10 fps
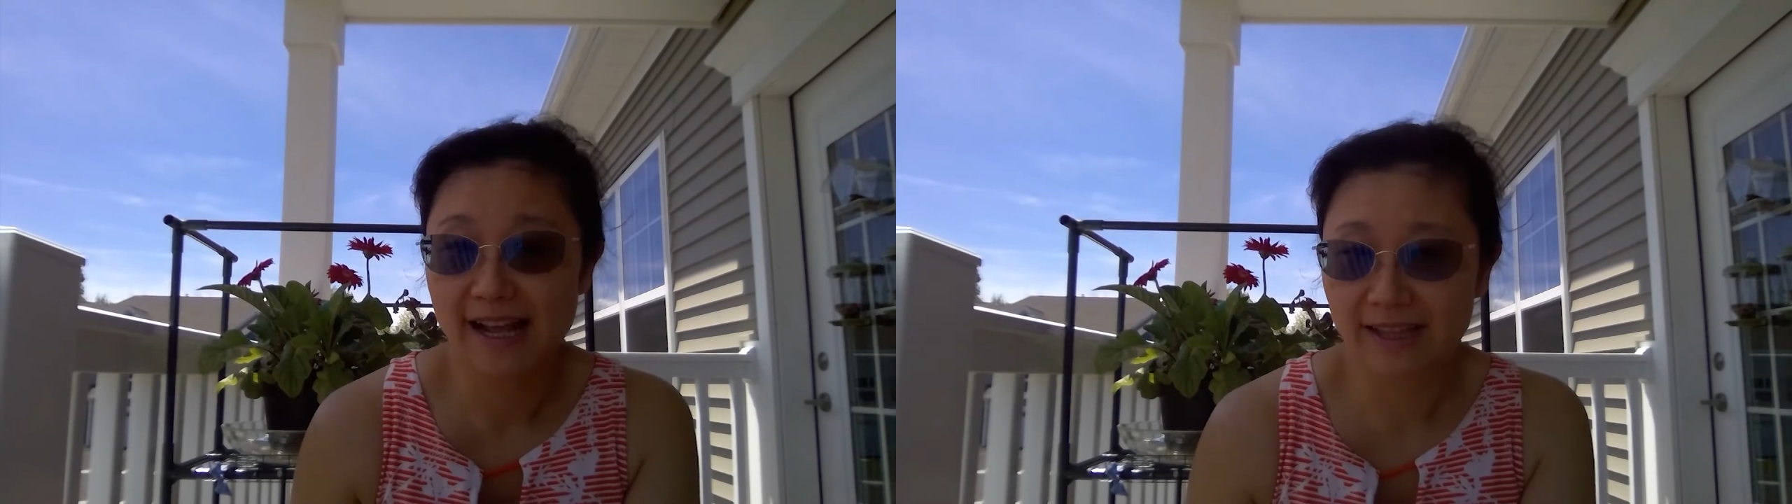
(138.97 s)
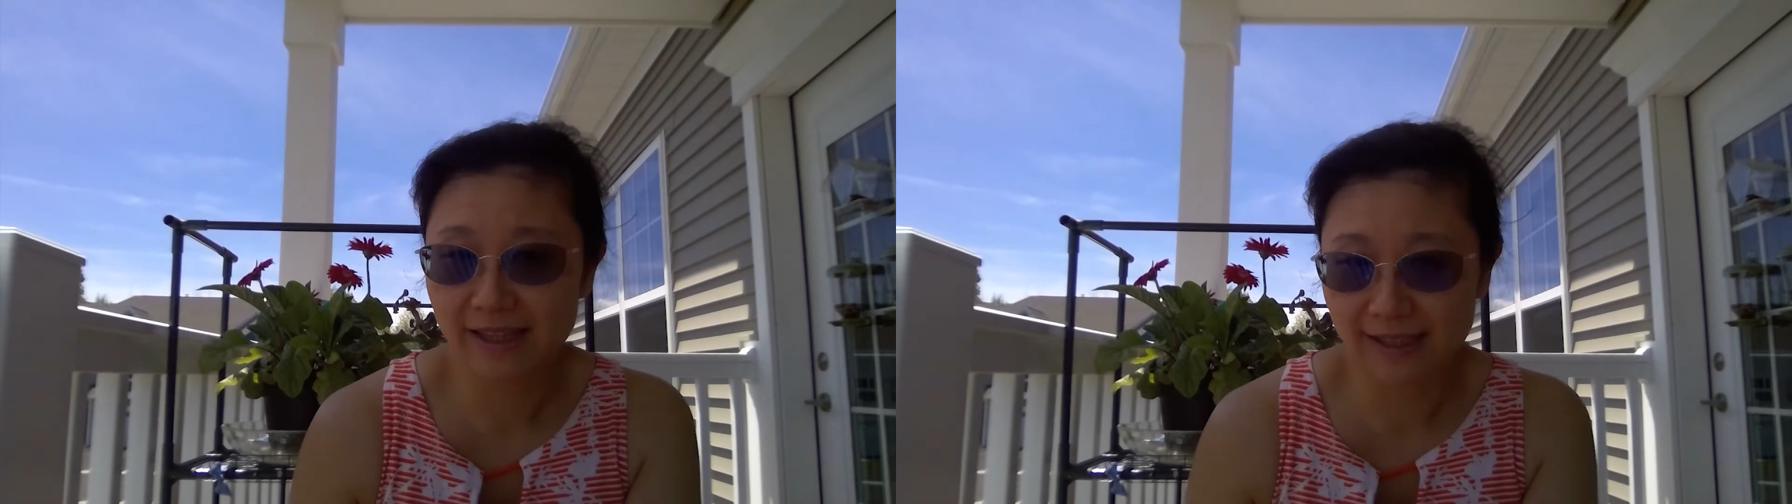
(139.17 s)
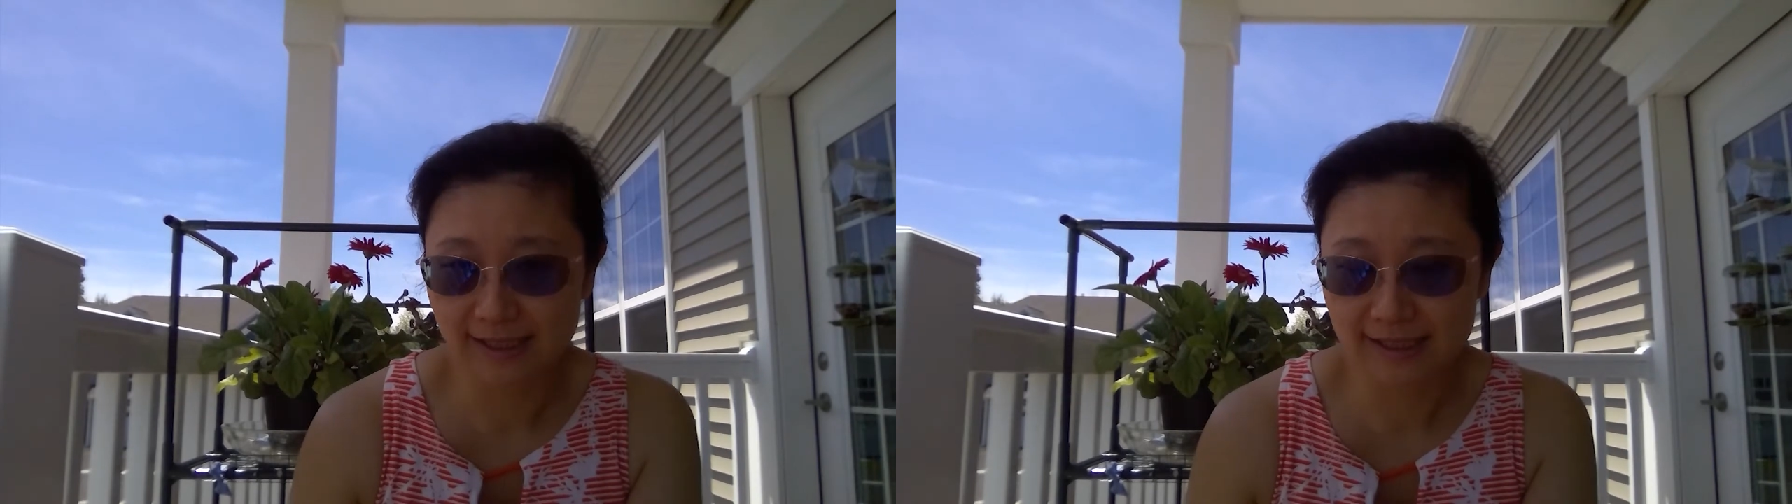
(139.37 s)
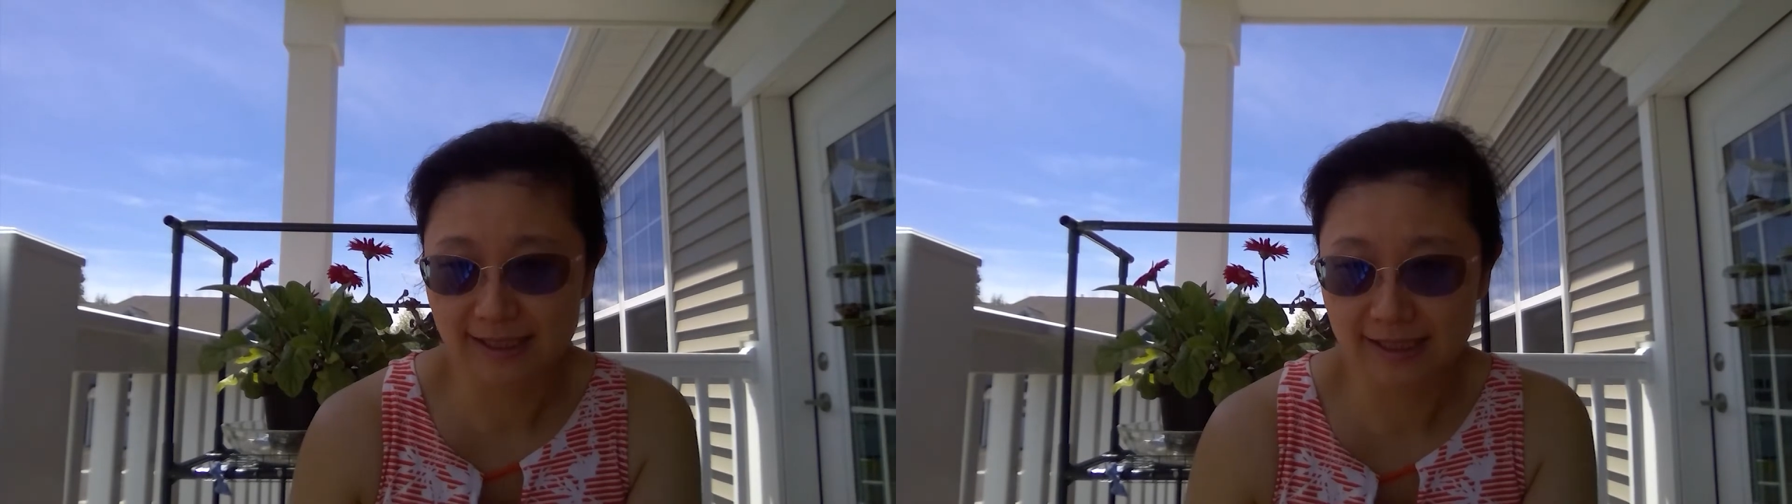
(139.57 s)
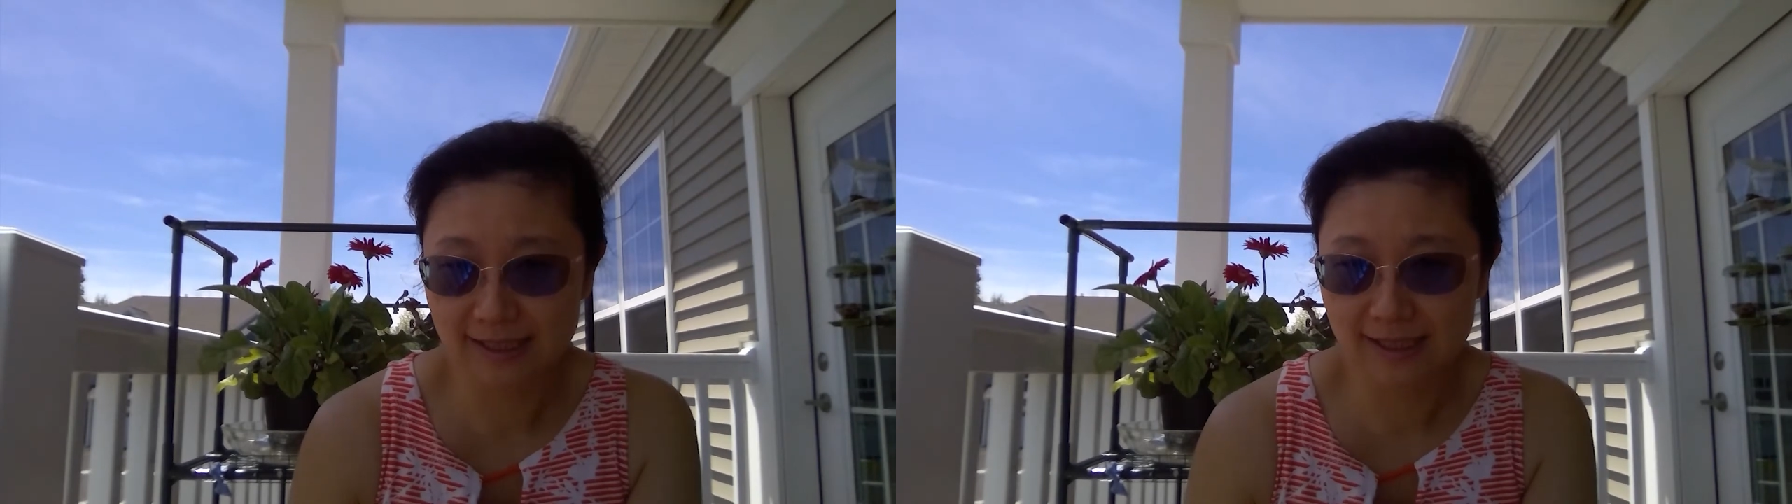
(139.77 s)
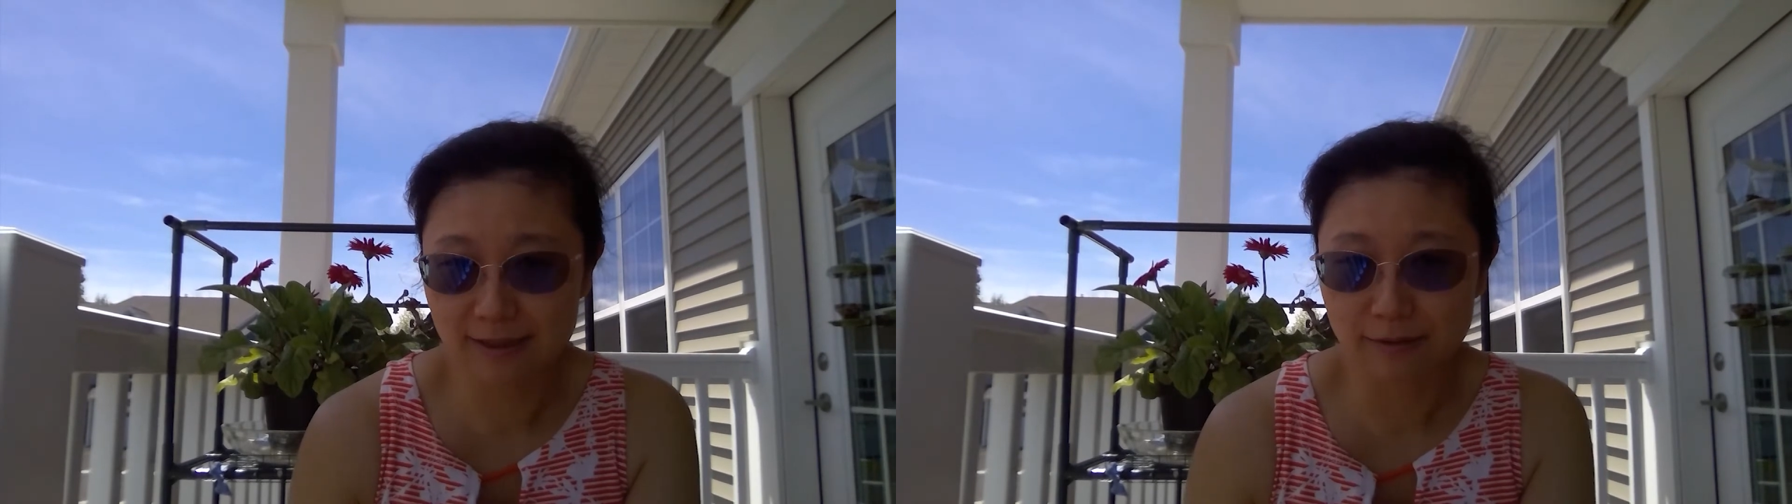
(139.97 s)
ethics